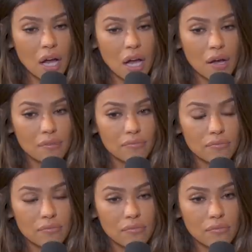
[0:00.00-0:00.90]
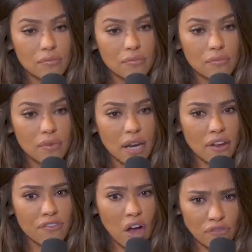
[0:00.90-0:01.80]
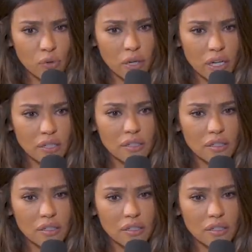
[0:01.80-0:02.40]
Um, and I fought for it.